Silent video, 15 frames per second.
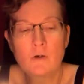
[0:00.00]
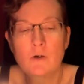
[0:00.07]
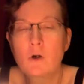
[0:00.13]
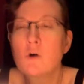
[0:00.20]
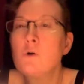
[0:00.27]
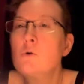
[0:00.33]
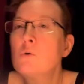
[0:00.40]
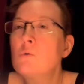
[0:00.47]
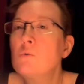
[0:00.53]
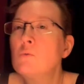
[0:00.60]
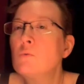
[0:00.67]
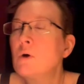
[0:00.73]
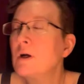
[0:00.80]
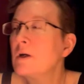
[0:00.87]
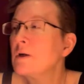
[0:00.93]
Go
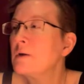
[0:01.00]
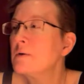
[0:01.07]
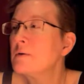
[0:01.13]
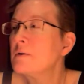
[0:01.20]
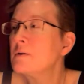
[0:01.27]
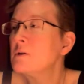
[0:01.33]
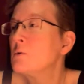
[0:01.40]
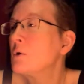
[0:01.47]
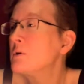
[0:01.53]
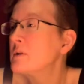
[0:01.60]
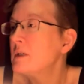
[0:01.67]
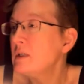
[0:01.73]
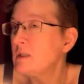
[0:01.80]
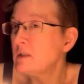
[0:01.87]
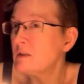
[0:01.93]
where you are
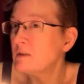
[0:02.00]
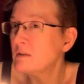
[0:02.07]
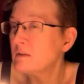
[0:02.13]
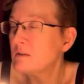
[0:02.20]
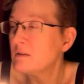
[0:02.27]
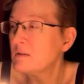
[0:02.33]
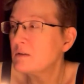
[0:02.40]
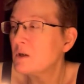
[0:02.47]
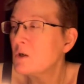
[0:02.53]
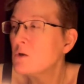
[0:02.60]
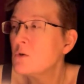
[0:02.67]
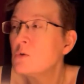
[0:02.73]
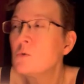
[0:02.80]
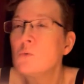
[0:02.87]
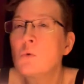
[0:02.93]
needed.
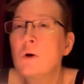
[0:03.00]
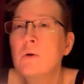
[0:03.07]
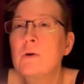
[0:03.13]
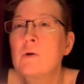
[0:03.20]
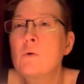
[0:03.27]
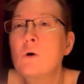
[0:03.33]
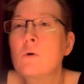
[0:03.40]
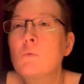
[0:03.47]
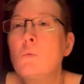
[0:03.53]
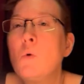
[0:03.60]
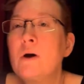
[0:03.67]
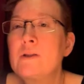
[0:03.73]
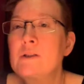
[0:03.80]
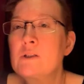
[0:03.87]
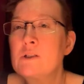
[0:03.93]
Go where you are
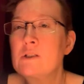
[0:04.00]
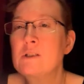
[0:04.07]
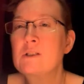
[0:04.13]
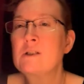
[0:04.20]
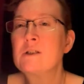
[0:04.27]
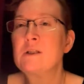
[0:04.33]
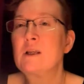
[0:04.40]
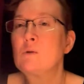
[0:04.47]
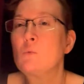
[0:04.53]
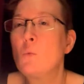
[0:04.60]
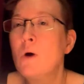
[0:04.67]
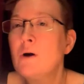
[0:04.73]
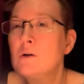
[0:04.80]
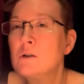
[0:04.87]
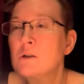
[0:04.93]
wanted and
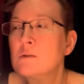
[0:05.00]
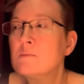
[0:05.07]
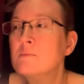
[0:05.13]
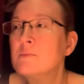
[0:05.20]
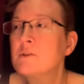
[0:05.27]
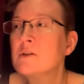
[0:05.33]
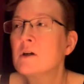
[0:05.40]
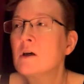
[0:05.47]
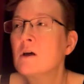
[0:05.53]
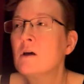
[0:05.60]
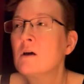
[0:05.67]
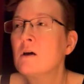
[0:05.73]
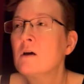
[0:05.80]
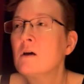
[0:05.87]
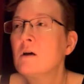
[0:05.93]
welcomed.
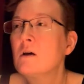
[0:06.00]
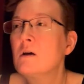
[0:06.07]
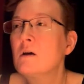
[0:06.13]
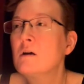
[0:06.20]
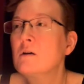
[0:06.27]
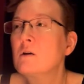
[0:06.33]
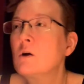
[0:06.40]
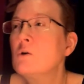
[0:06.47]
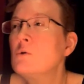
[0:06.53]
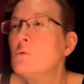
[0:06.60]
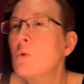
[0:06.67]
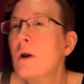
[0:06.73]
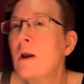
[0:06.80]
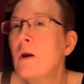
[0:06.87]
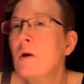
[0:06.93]
Go
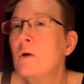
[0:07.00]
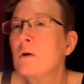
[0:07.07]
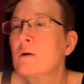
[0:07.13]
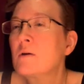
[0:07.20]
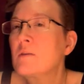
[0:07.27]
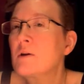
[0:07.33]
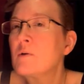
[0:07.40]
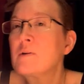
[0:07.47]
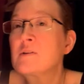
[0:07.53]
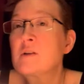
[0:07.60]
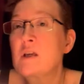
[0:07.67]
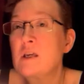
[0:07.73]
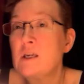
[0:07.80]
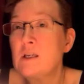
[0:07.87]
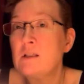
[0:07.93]
where there is
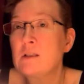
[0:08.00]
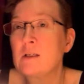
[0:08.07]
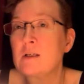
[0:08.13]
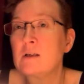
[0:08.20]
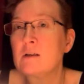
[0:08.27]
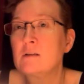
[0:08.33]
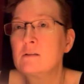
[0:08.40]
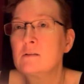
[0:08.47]
healing